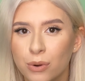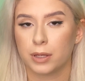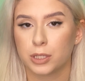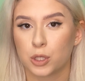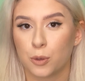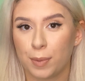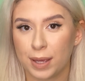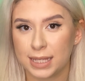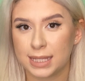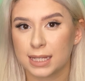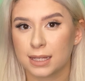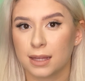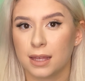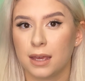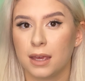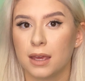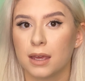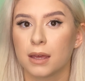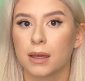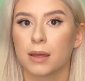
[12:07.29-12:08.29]
So
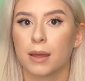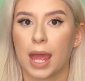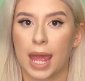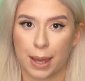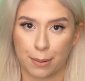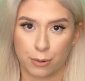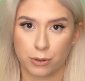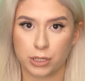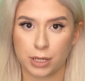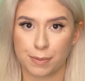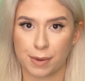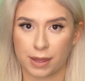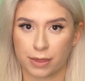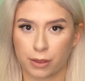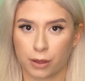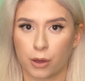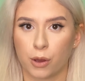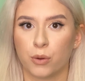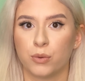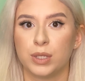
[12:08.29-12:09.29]
basically,
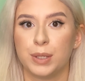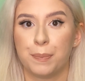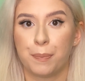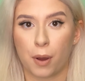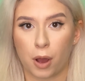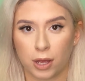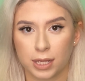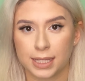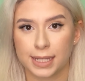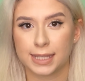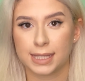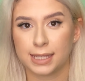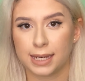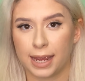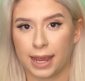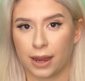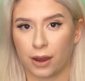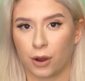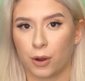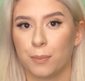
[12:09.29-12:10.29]
amodimethicone deposits in
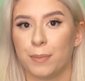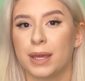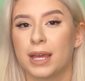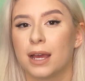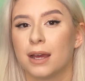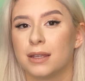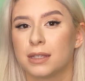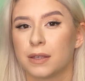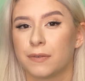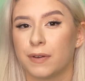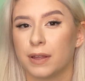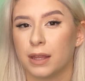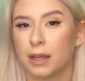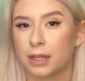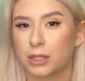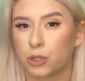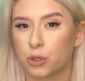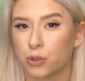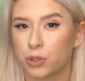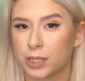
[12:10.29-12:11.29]
hair because of
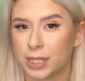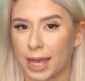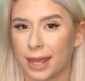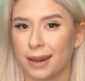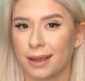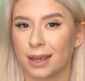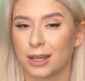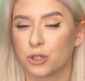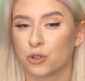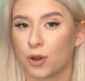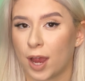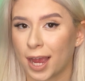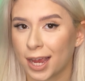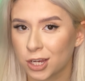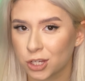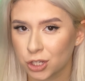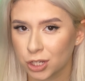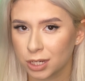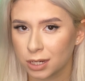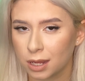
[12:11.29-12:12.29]
electrostatic
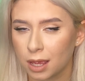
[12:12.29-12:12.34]
attraction,